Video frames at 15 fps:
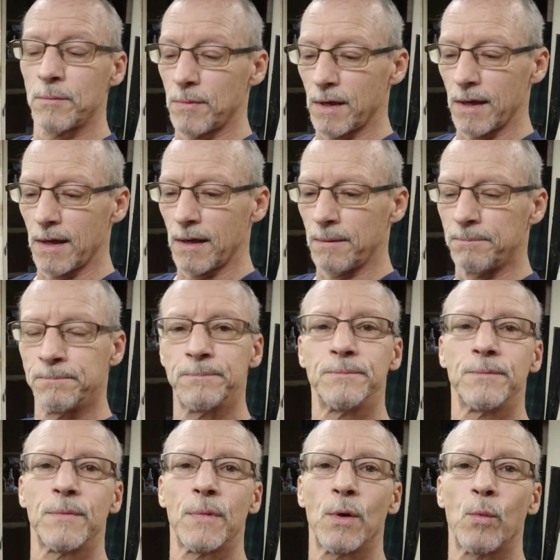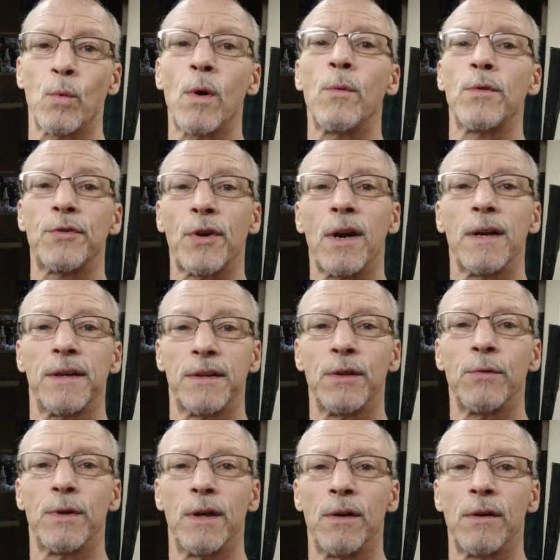But what we're trying to
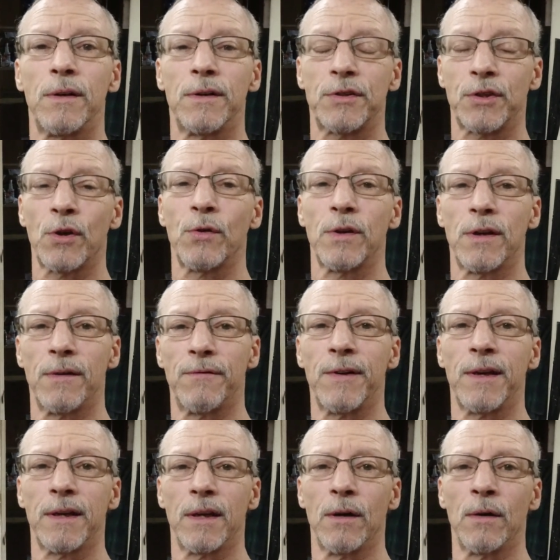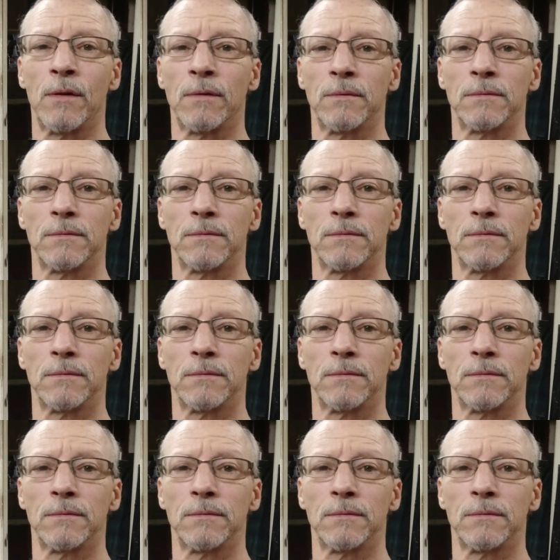do here is show you a video,